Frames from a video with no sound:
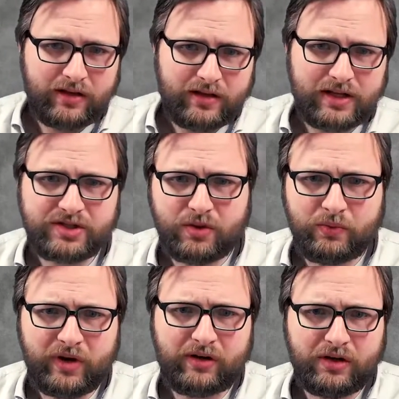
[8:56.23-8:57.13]
That's
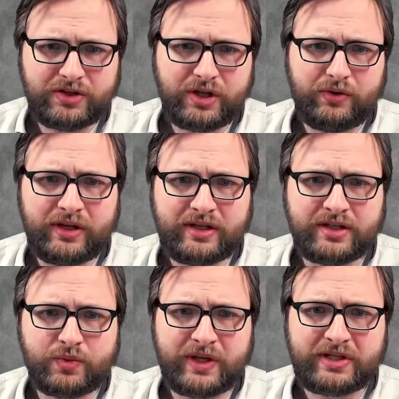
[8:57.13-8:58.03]
somewhere also in
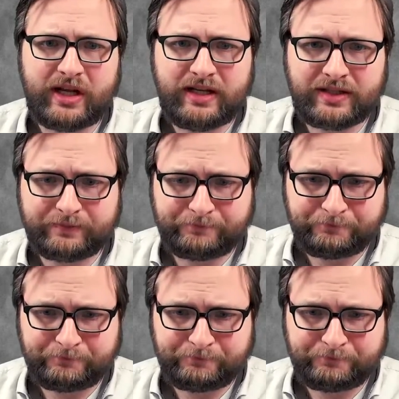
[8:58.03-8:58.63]
Switzerland.